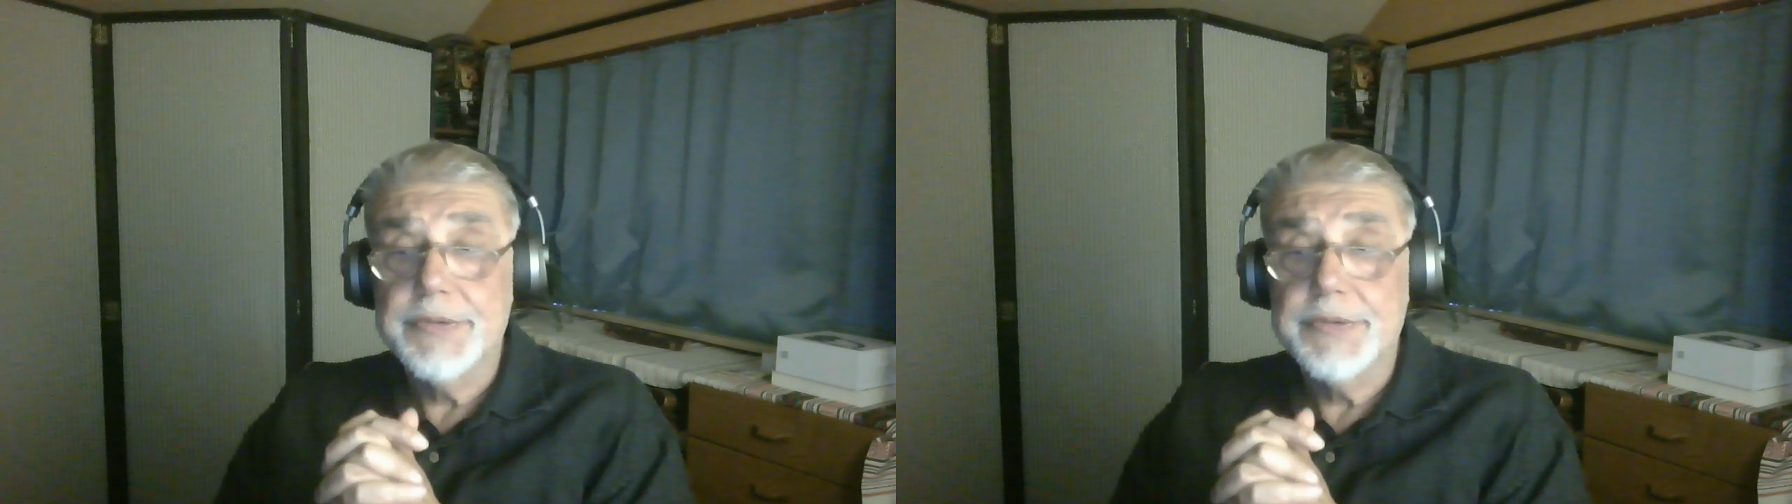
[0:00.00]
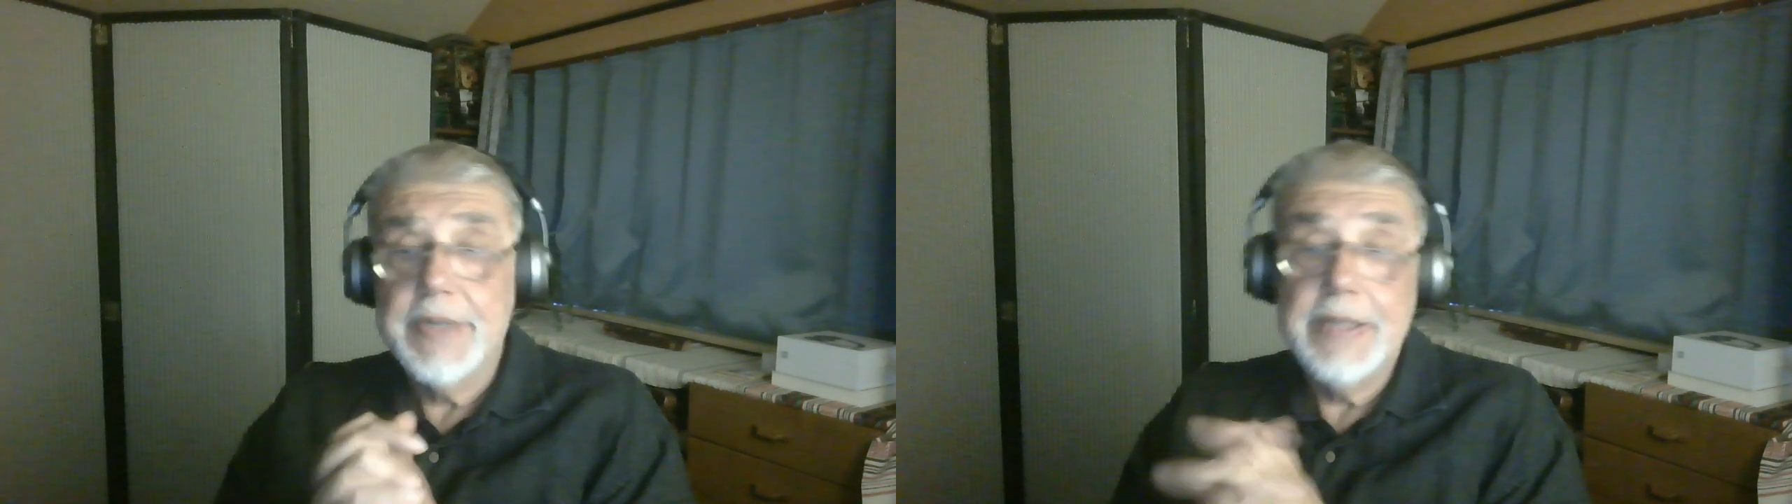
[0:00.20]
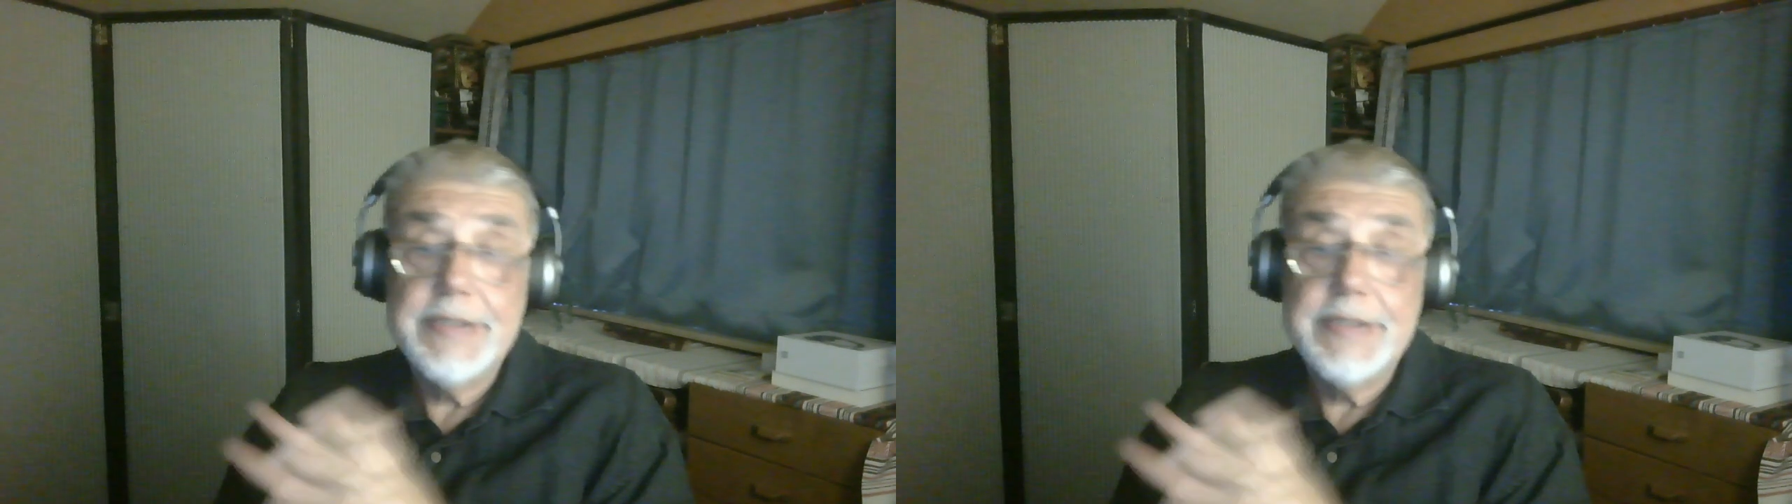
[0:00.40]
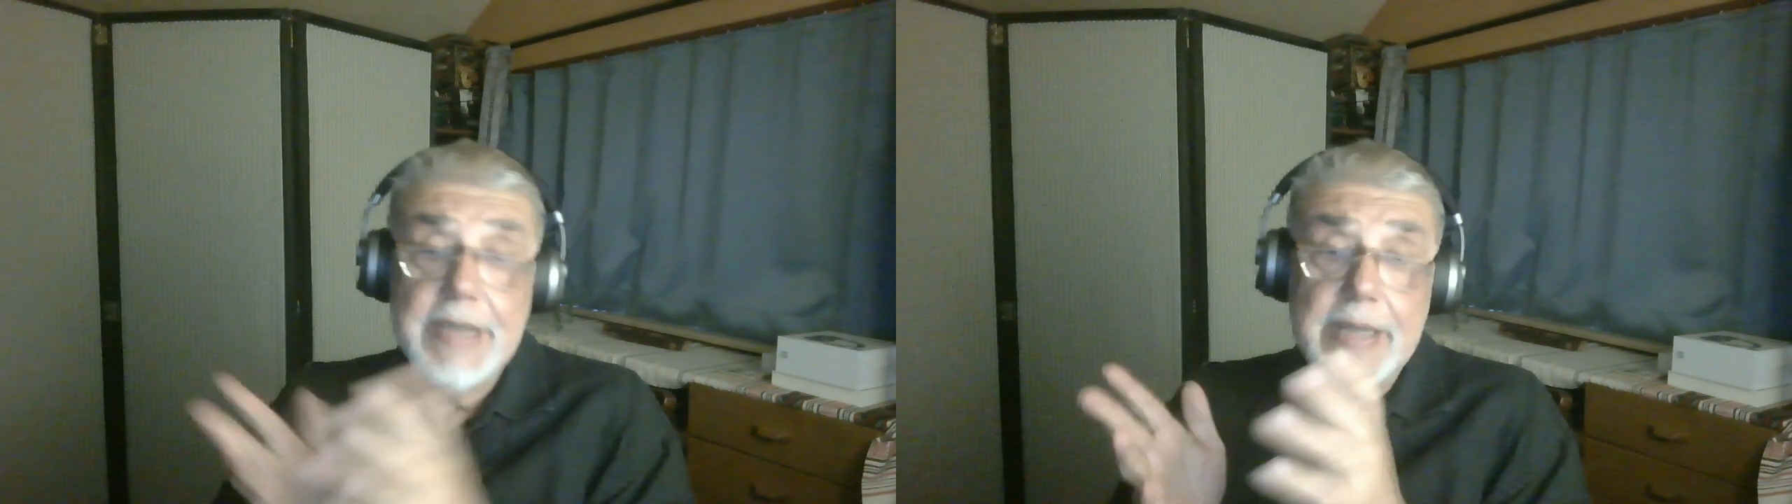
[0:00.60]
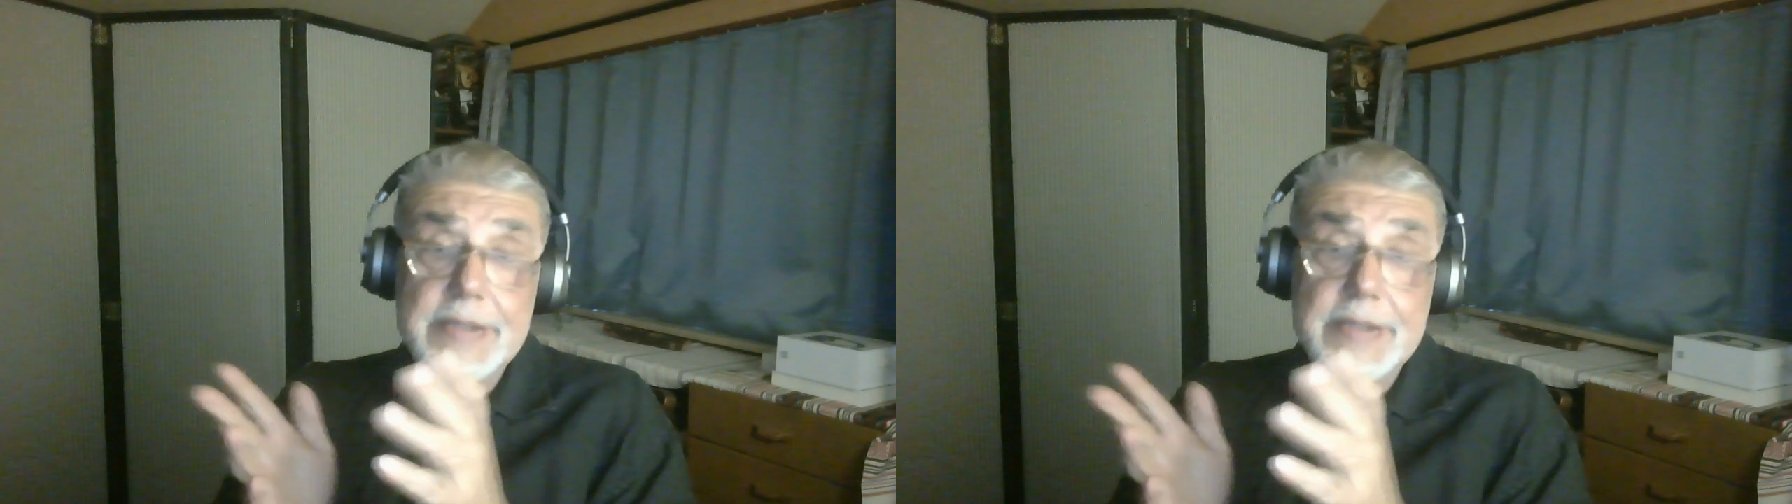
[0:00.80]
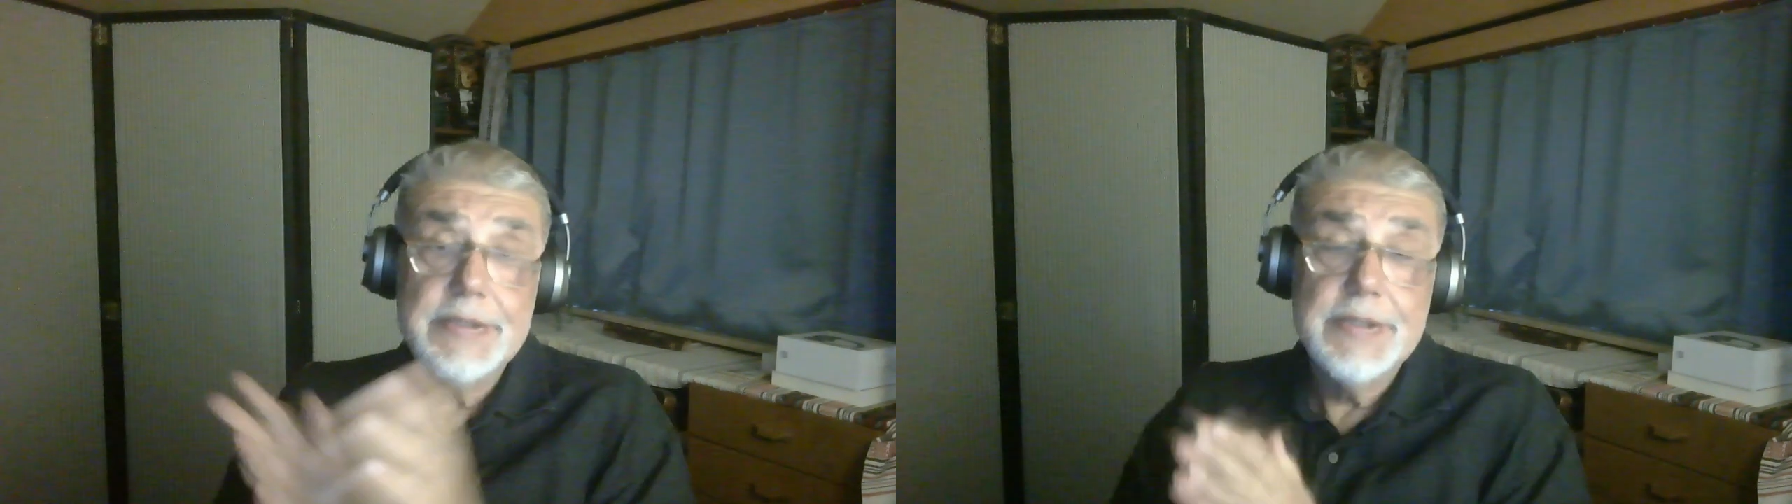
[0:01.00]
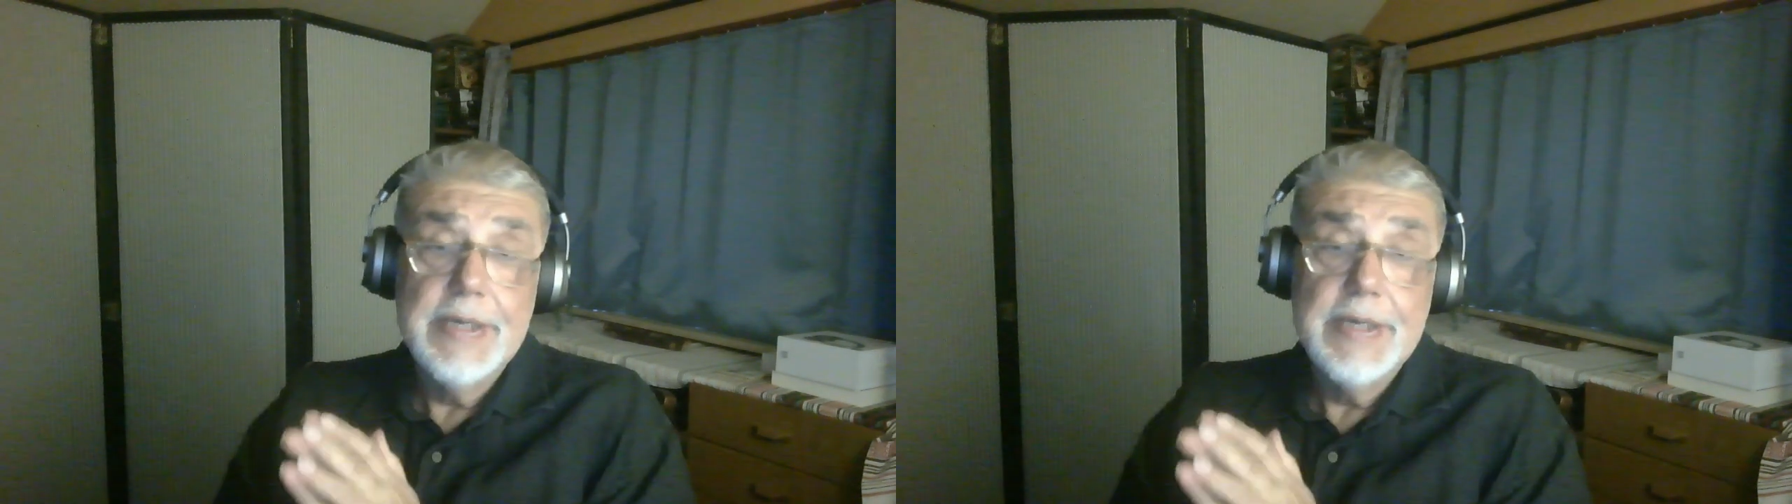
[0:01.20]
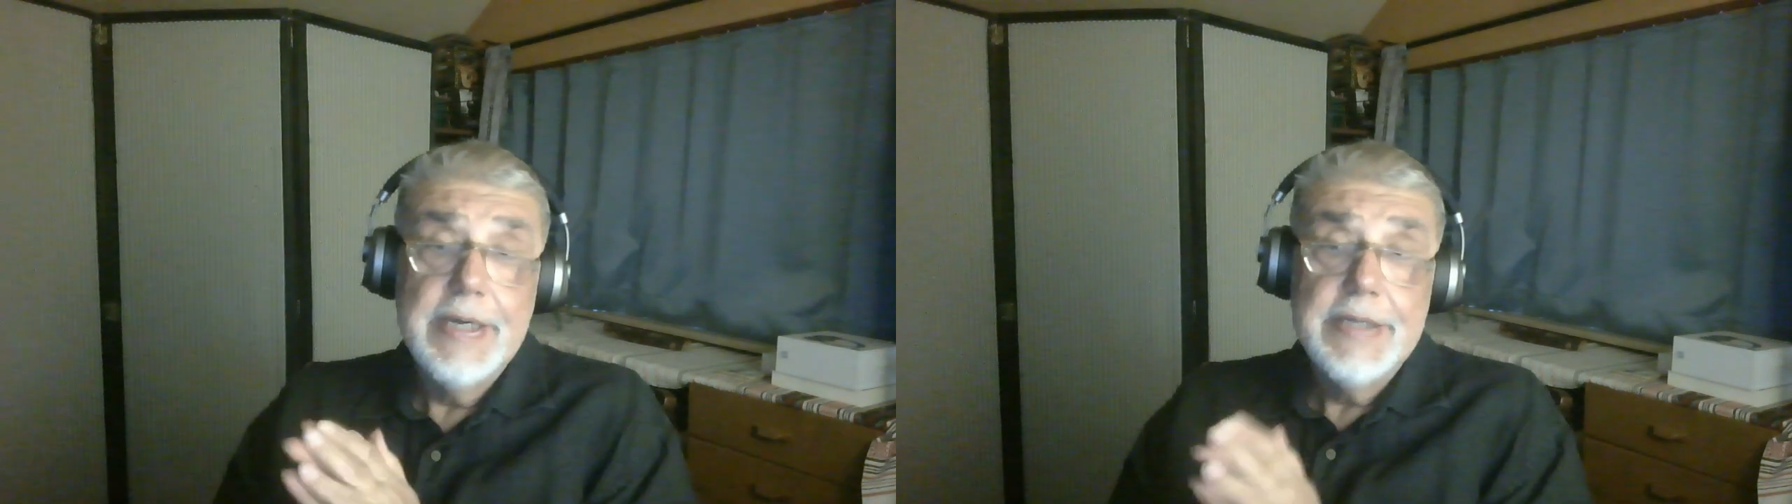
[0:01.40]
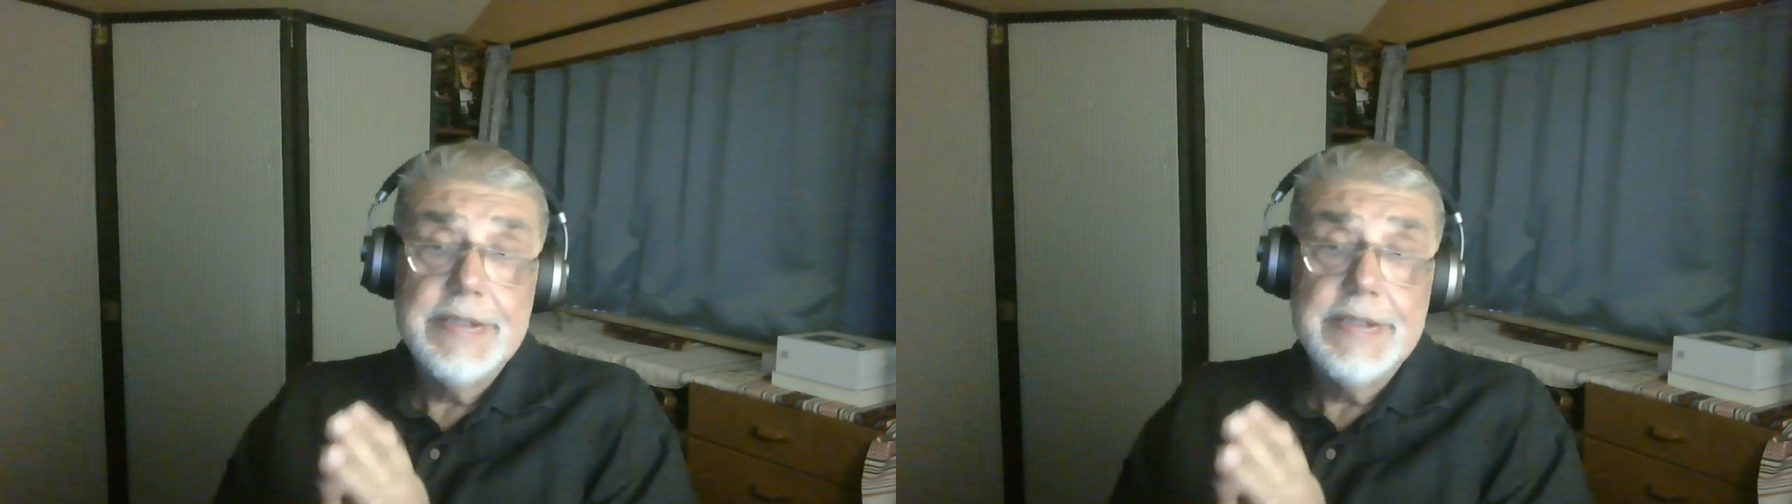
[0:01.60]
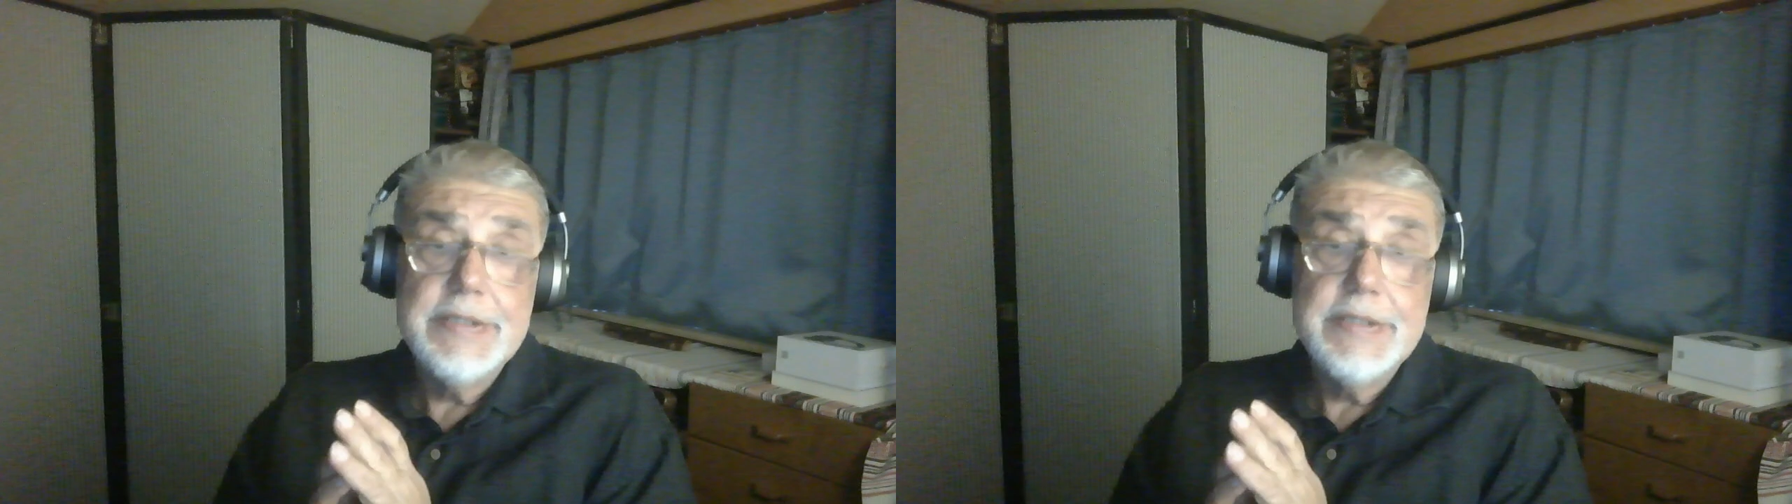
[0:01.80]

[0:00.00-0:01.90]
And at the end, these